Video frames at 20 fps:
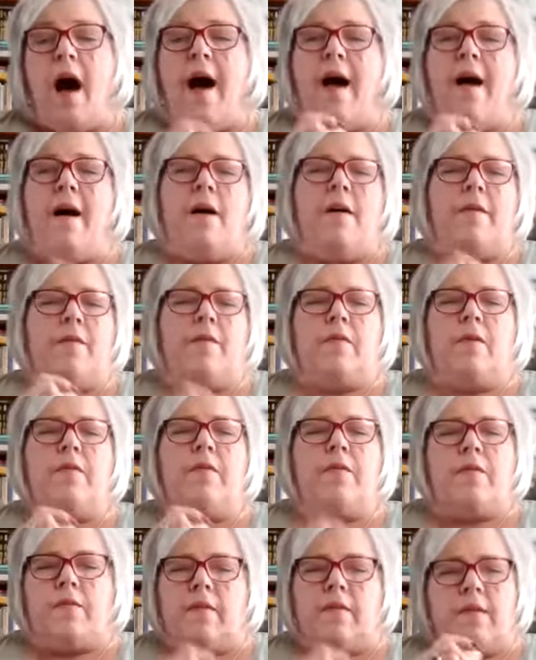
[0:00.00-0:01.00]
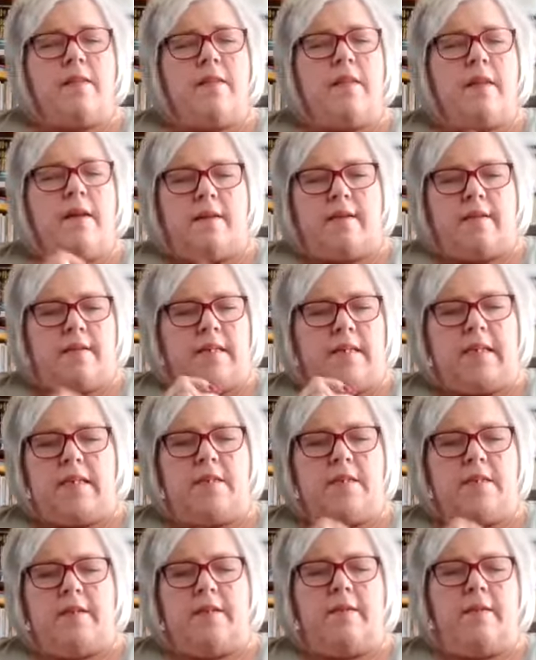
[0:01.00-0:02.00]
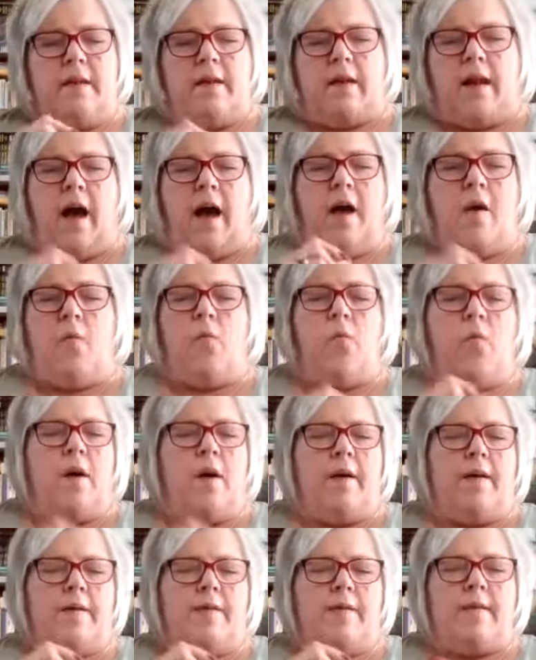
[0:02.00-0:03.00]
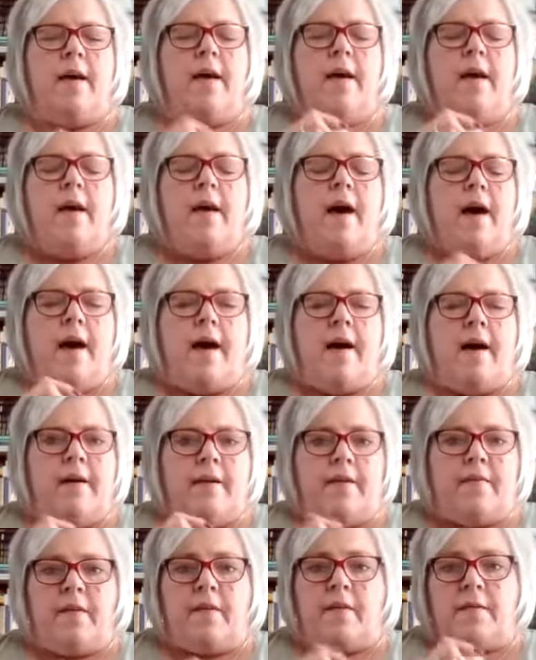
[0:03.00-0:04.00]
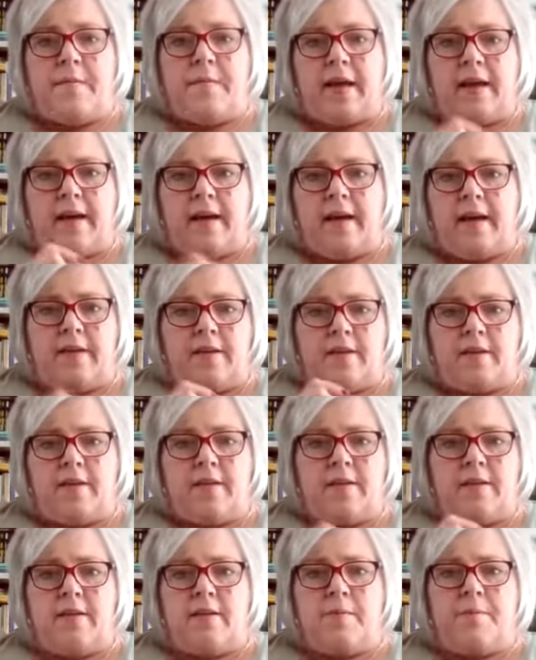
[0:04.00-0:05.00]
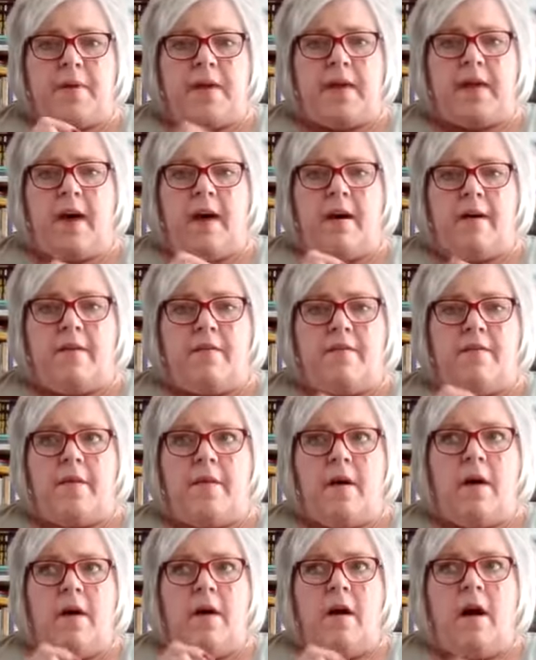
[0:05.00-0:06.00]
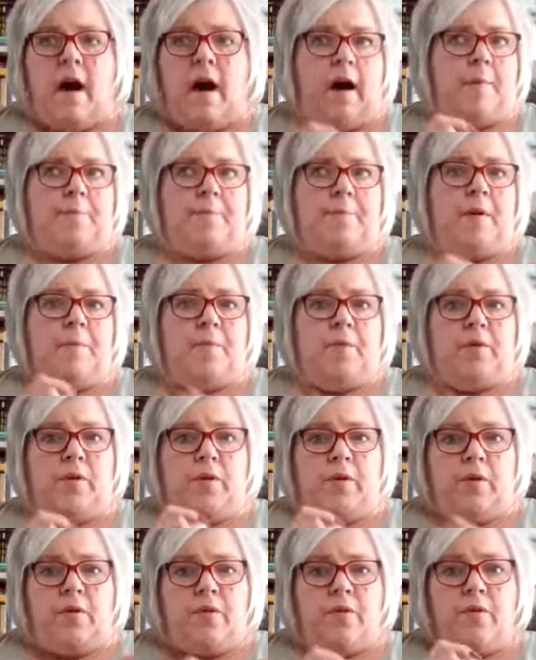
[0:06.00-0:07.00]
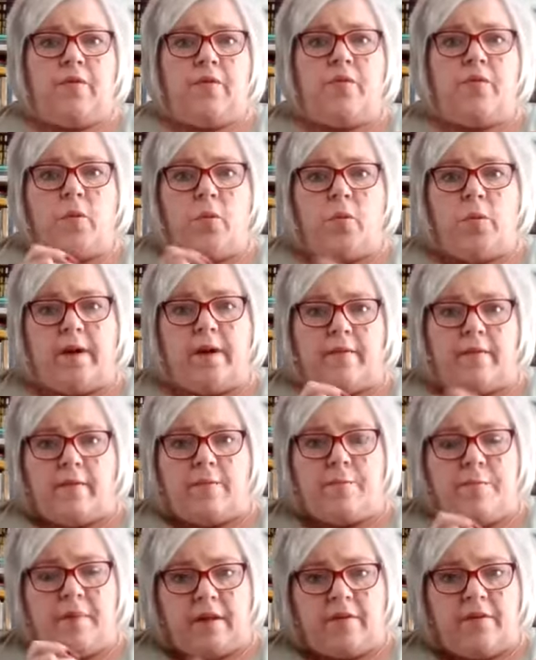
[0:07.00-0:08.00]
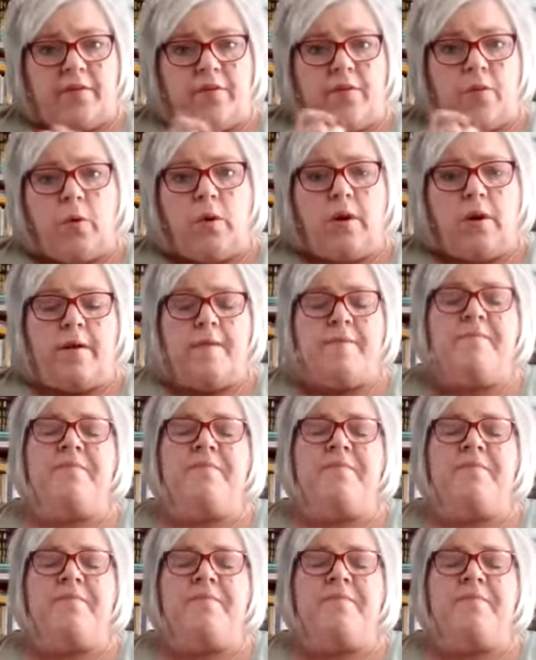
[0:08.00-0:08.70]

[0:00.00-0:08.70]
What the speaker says: I also send the intention that I want this medication to be of optimal use for what it's meant for.